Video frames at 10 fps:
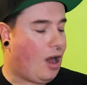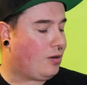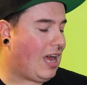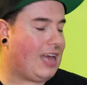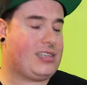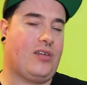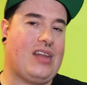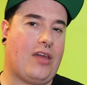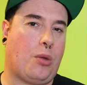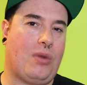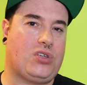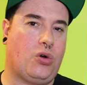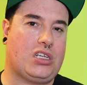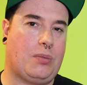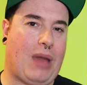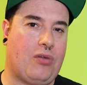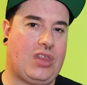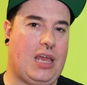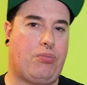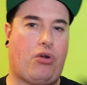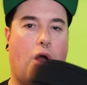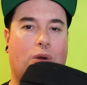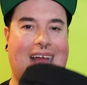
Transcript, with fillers: Okay, so now that we've talked about the Pro